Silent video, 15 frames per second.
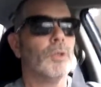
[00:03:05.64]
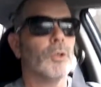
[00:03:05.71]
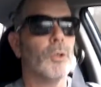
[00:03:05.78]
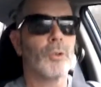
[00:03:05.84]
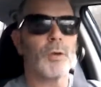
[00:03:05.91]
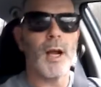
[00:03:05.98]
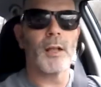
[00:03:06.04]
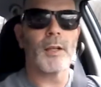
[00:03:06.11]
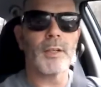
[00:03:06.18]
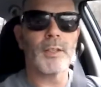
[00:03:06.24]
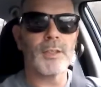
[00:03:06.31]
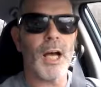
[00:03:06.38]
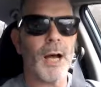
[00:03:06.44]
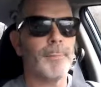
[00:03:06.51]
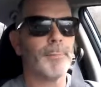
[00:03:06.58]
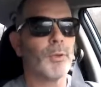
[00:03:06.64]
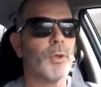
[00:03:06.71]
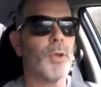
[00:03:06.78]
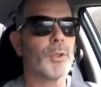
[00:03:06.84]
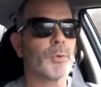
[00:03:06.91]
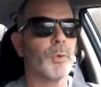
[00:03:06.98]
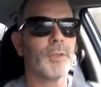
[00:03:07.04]
your trailing stop
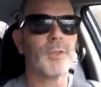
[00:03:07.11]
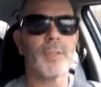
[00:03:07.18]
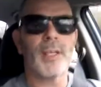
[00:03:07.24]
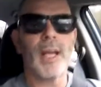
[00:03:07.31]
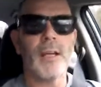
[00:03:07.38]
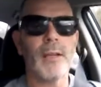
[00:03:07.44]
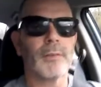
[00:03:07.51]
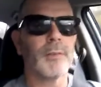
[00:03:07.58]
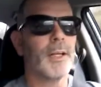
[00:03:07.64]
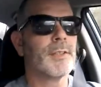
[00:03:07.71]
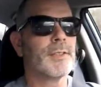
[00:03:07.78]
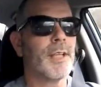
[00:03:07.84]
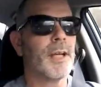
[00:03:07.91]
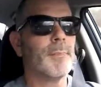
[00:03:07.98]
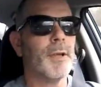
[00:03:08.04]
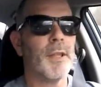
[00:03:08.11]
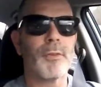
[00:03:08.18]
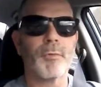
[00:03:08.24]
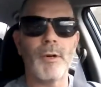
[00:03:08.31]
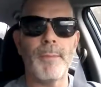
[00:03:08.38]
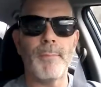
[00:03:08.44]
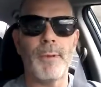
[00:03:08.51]
loss would say, let's say, be
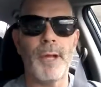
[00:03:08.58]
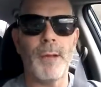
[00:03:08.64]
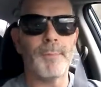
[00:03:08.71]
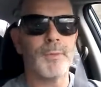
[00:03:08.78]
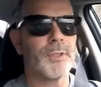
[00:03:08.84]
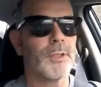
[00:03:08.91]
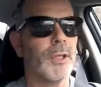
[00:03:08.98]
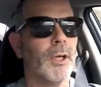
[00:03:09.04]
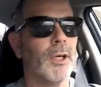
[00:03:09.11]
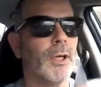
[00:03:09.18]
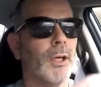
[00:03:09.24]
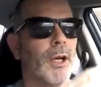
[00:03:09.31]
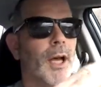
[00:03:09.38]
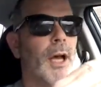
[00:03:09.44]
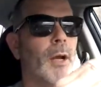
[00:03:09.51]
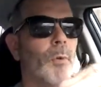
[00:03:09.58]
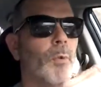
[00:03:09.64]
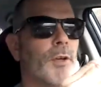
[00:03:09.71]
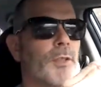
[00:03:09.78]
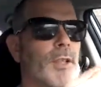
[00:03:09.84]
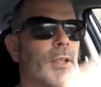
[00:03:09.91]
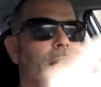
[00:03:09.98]
3 pips. And
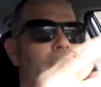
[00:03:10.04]
once it